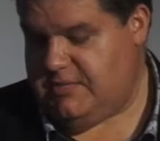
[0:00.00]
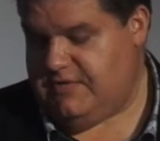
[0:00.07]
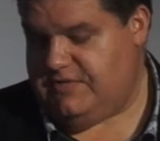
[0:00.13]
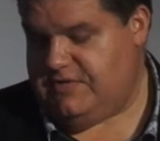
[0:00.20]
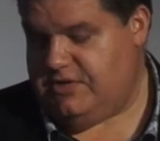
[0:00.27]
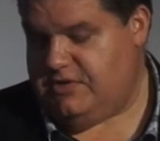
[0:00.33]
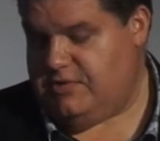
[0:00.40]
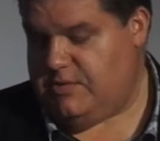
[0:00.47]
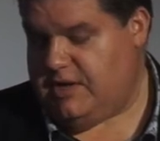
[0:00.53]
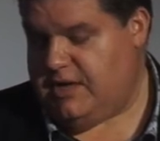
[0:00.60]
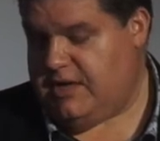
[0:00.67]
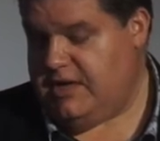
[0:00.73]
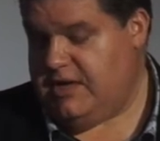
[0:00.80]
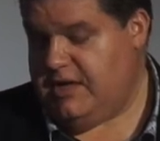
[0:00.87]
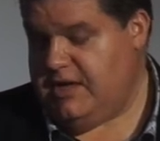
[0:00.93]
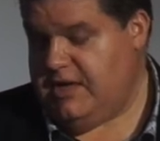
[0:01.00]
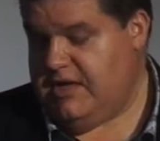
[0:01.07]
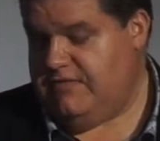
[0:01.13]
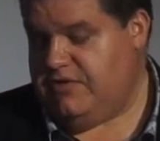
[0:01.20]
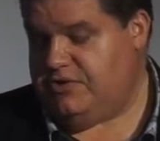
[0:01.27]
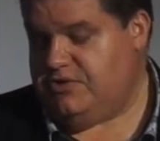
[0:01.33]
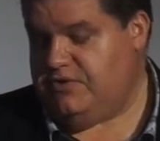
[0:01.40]
If you
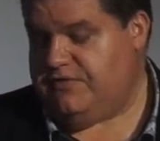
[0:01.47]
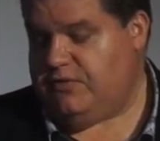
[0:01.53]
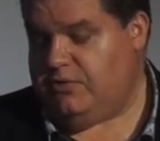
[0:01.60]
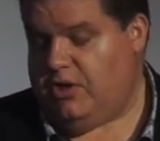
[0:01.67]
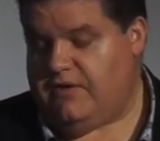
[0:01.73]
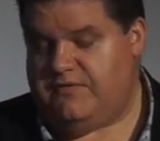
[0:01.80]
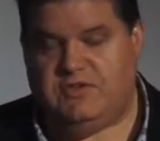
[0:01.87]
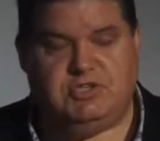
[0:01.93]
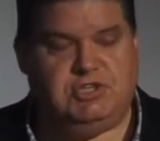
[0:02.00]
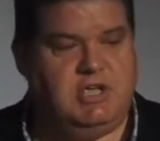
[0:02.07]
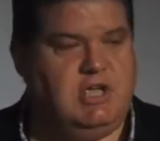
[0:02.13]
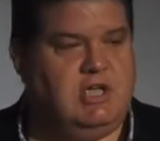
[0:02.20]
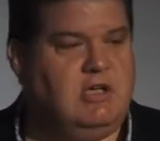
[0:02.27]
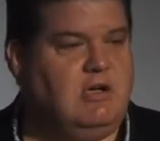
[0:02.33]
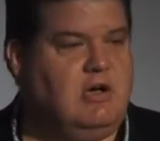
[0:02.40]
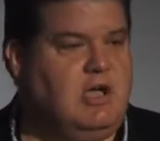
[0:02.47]
do fall off your chair,